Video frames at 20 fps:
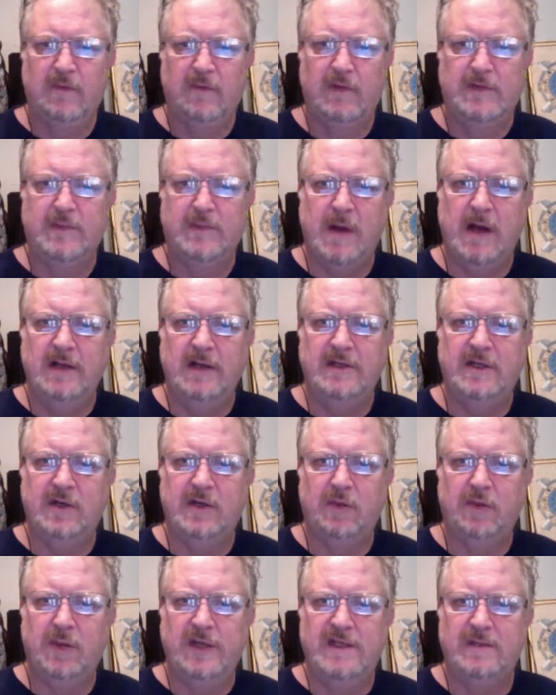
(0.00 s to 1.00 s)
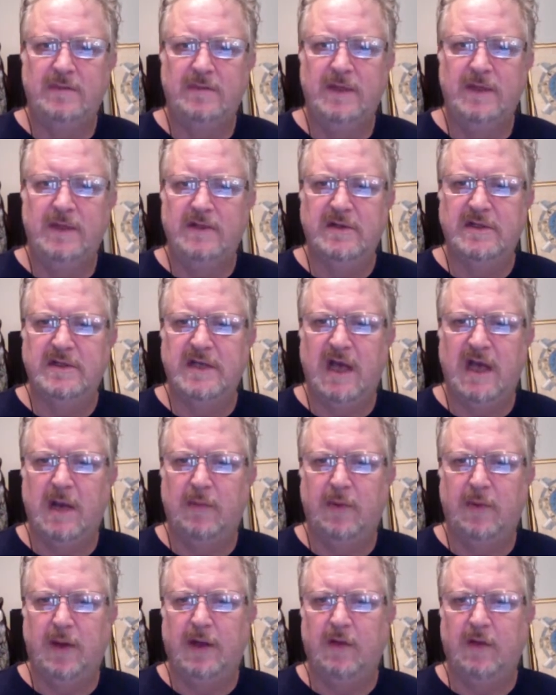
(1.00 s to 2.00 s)
Responding to the recent measles
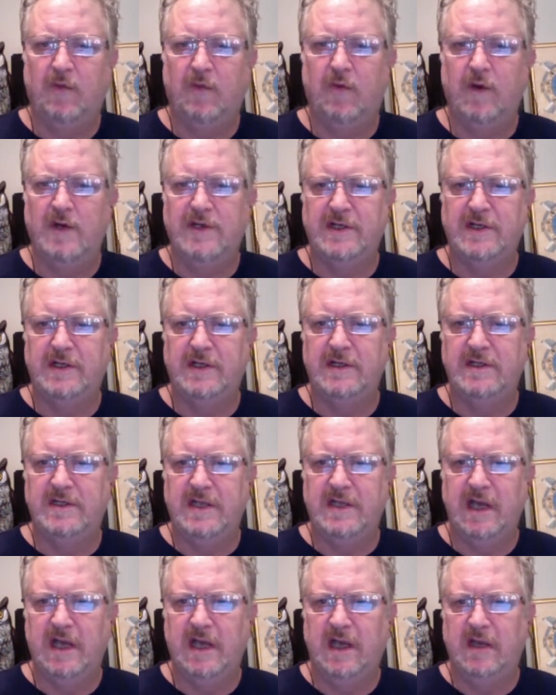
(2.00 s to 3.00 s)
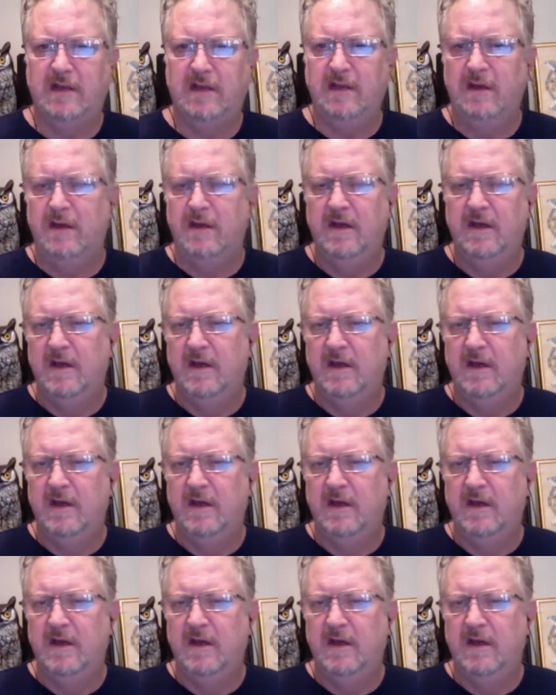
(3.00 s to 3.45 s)
outbreak in Washington state,